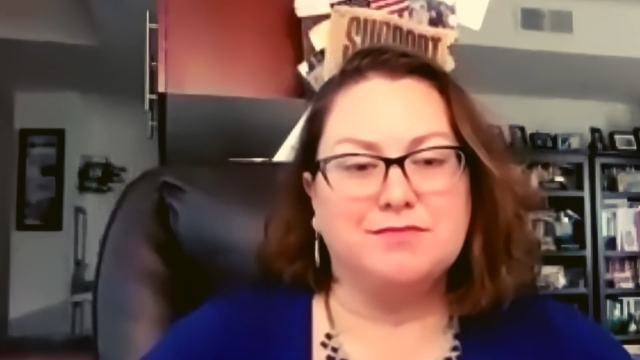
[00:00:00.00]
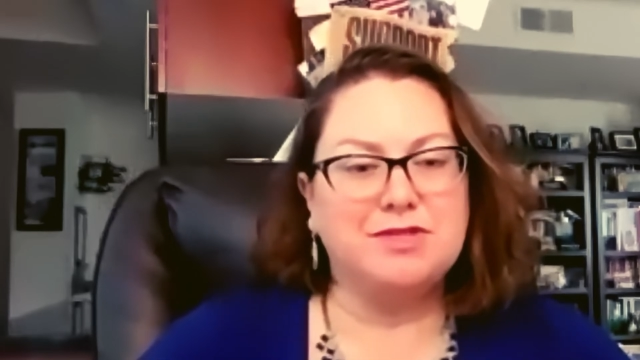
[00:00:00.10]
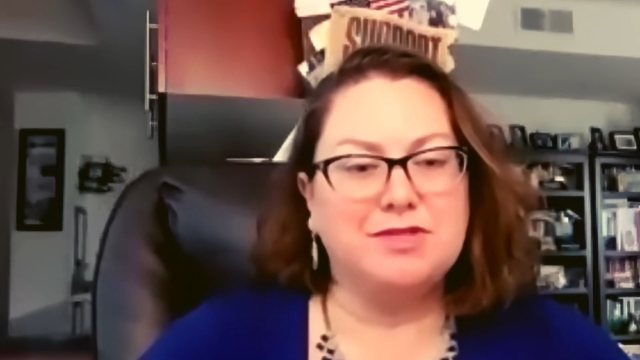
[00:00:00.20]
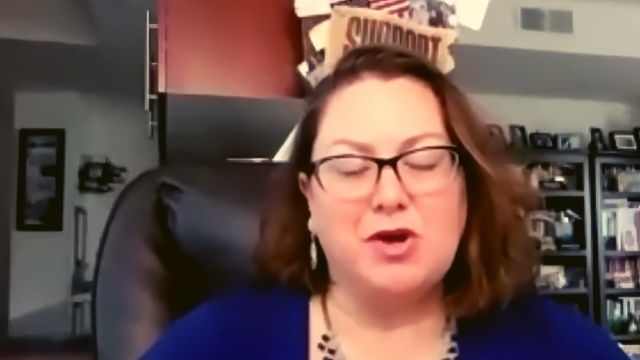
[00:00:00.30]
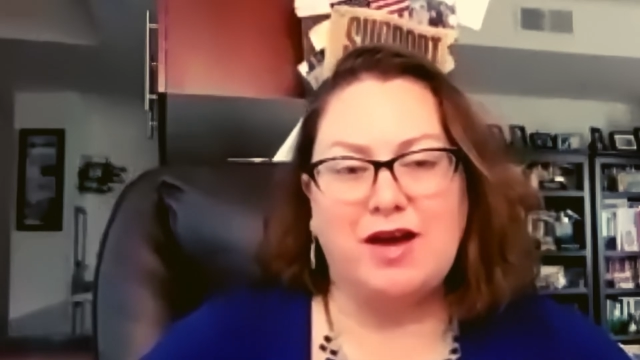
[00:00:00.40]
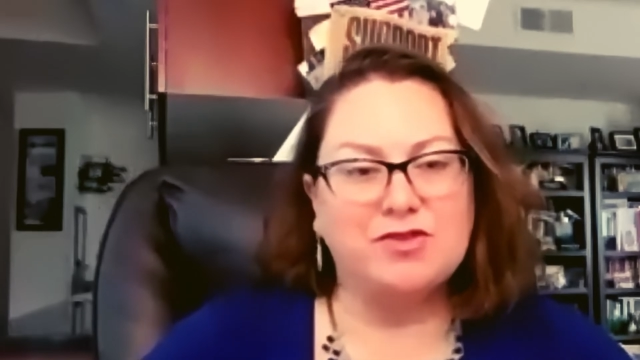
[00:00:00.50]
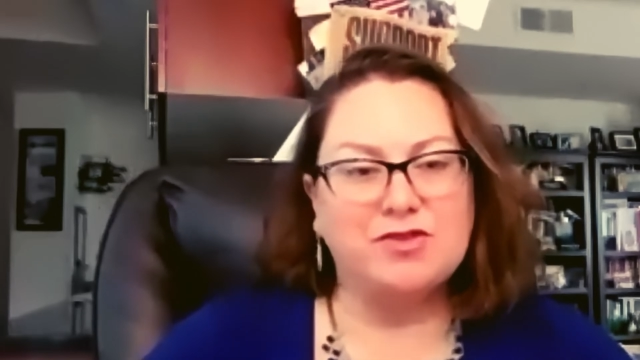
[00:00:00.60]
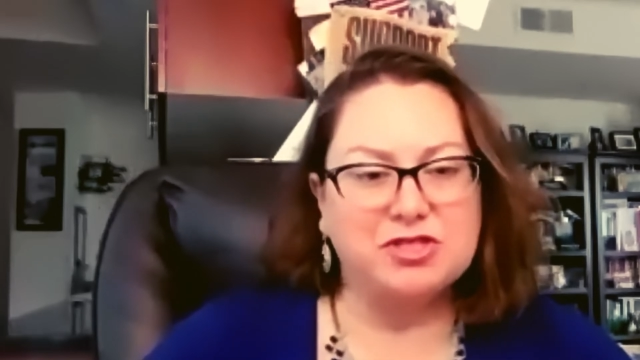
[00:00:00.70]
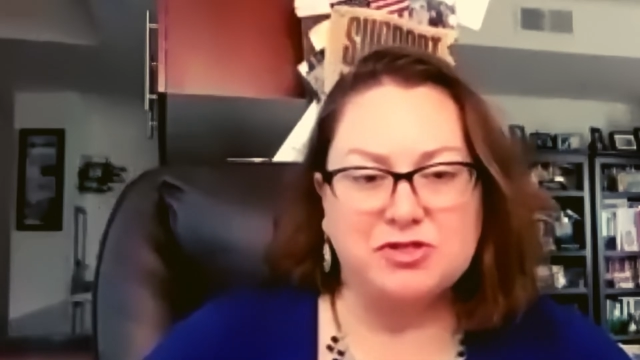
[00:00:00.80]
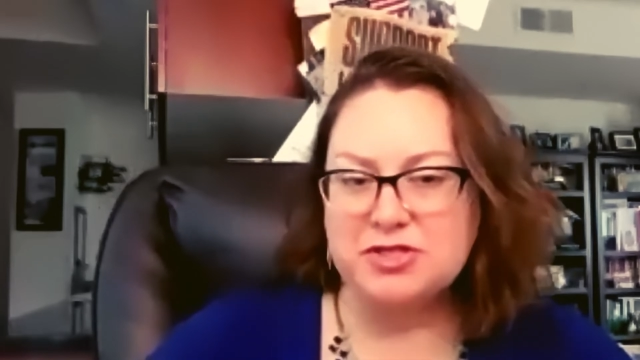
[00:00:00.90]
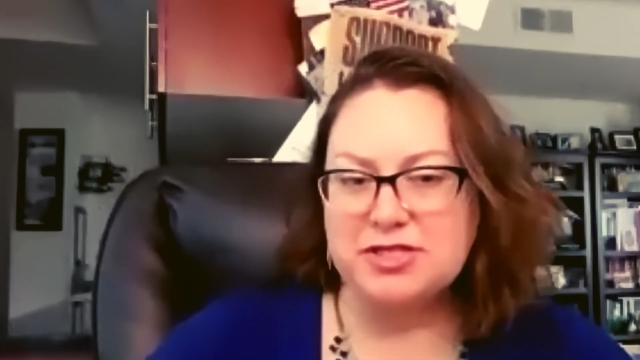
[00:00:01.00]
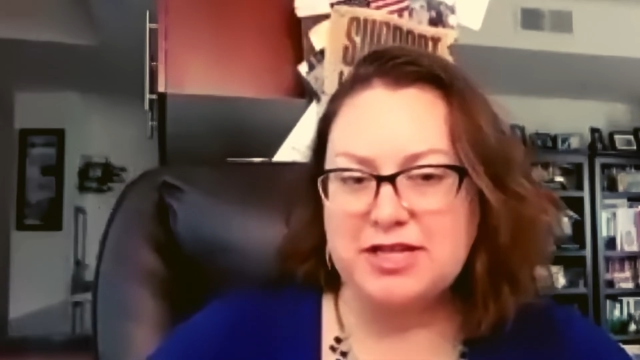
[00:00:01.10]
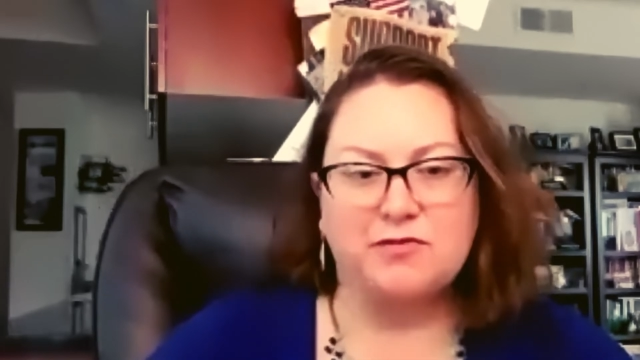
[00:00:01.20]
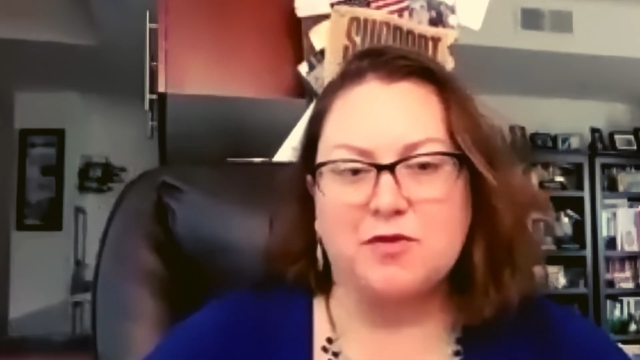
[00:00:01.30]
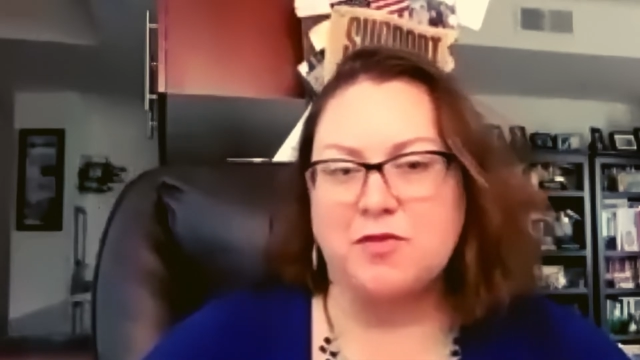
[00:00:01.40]
you know have their children
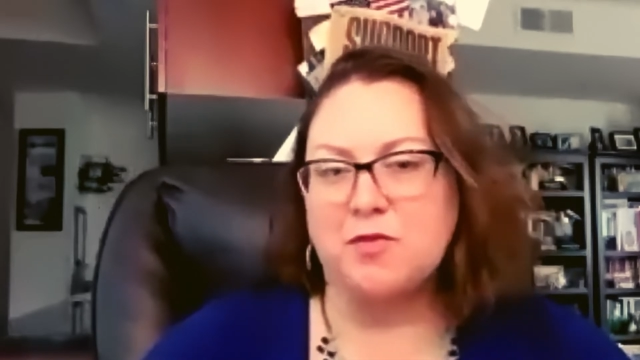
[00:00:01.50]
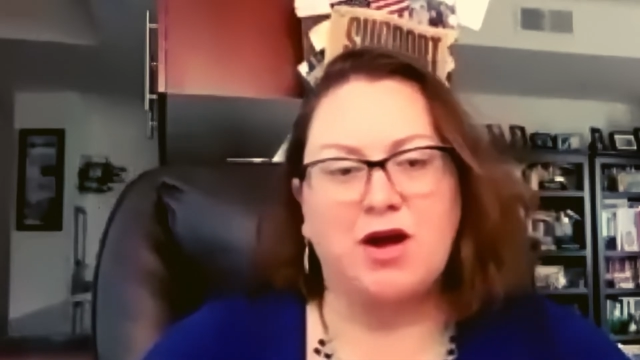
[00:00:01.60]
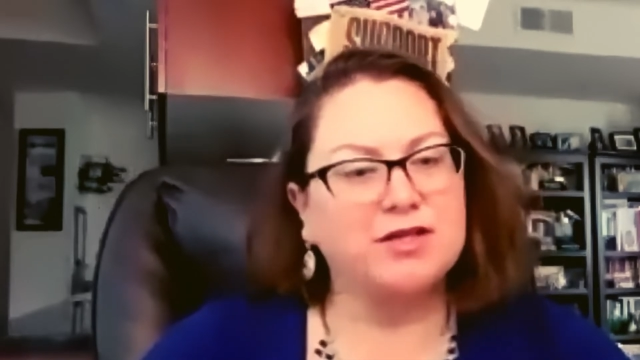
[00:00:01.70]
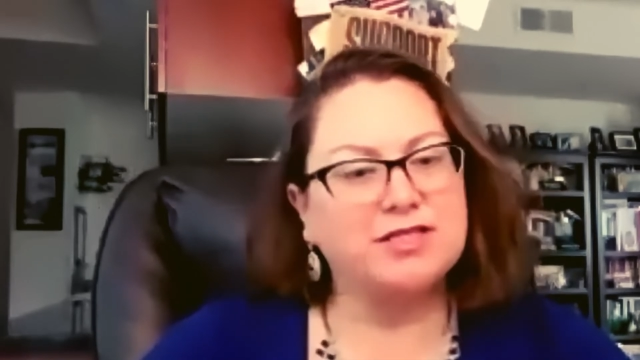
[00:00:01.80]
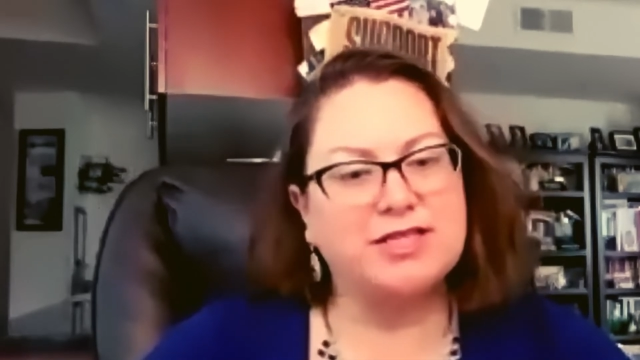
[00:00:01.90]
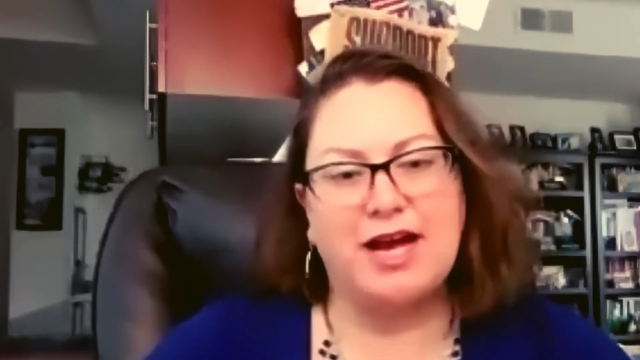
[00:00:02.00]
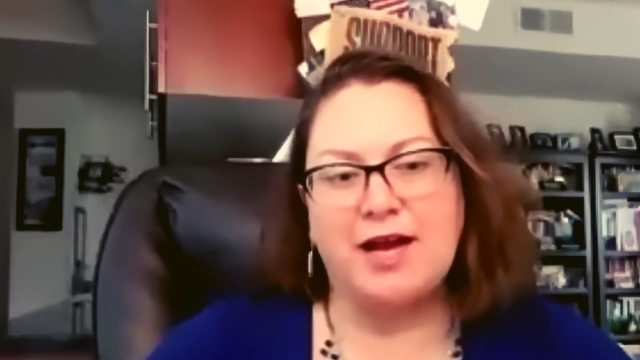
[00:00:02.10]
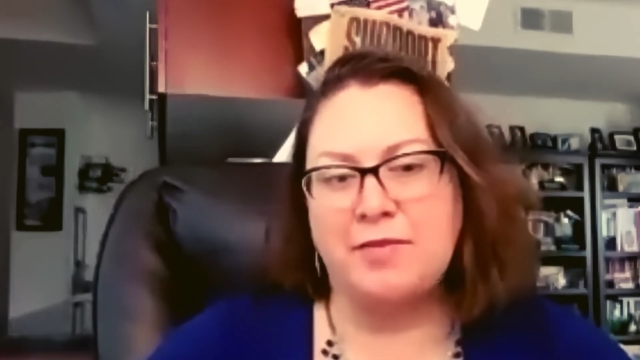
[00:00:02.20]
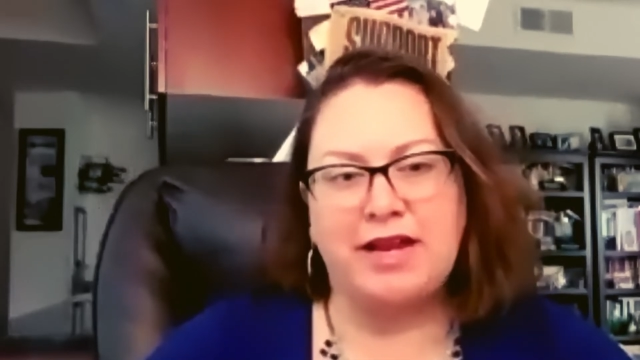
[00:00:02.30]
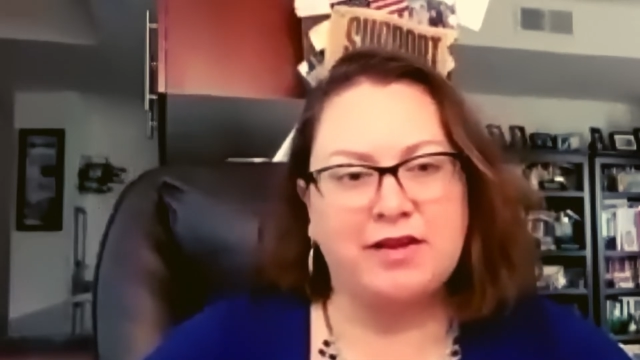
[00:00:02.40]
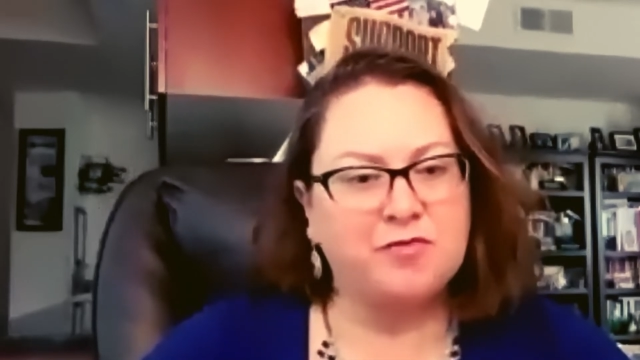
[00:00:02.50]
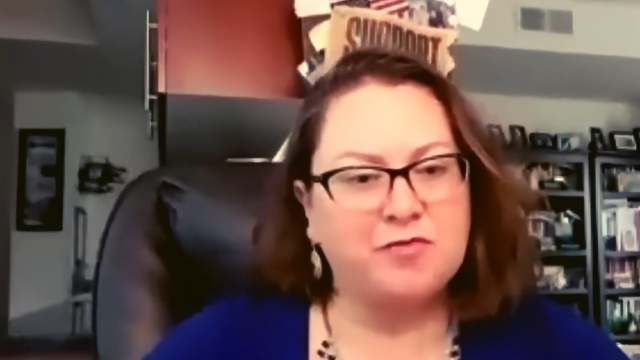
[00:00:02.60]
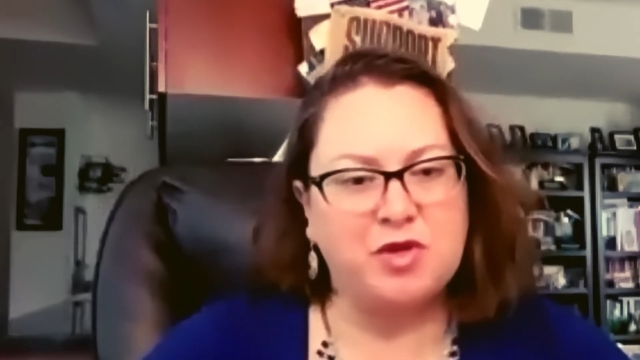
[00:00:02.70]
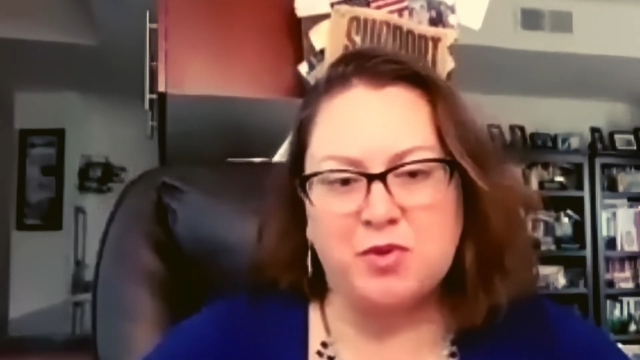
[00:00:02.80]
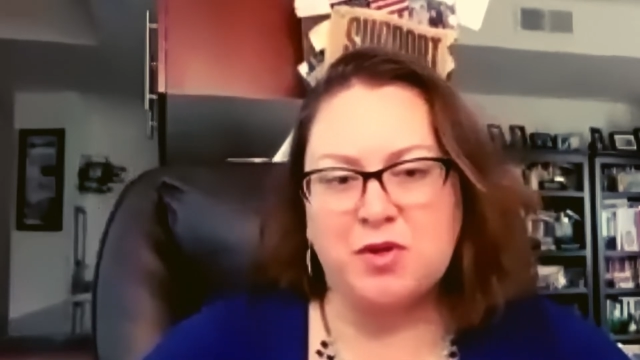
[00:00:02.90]
taken from them all the time native
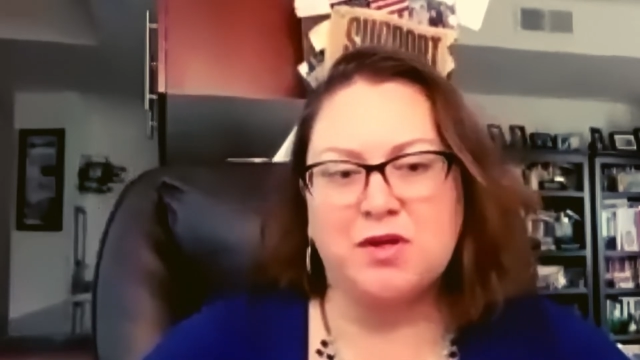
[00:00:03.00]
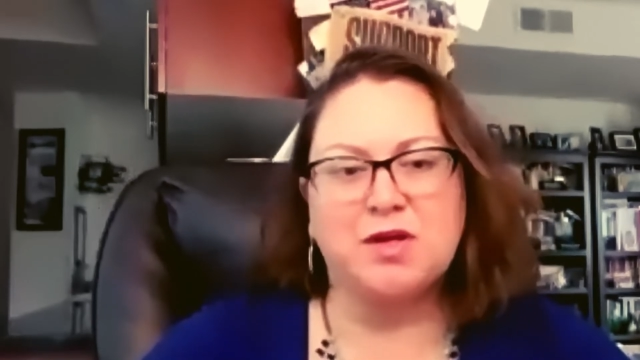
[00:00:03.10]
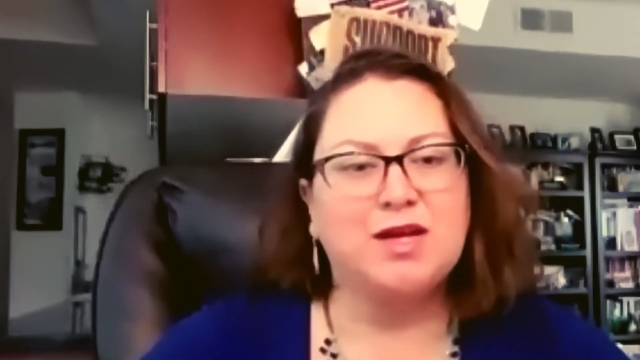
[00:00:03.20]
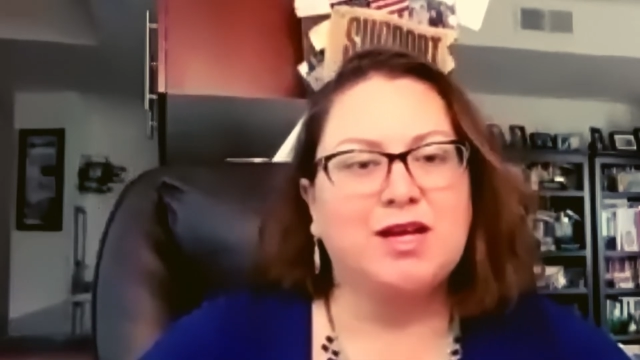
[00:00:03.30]
people